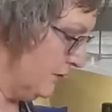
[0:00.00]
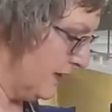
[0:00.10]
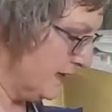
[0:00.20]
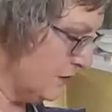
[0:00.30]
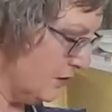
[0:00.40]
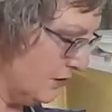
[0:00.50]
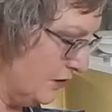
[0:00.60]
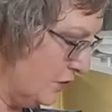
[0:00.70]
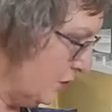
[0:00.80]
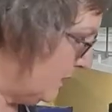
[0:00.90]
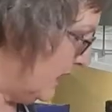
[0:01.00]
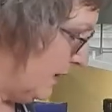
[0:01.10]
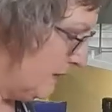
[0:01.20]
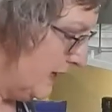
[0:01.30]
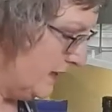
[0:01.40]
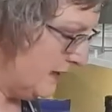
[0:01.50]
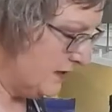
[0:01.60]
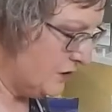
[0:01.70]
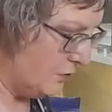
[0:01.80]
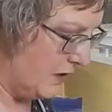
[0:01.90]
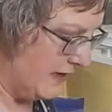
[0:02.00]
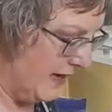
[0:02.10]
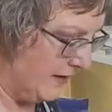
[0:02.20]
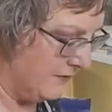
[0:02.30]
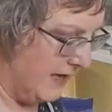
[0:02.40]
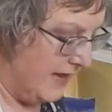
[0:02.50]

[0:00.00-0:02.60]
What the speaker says: that's going to determine how many of these you want to have.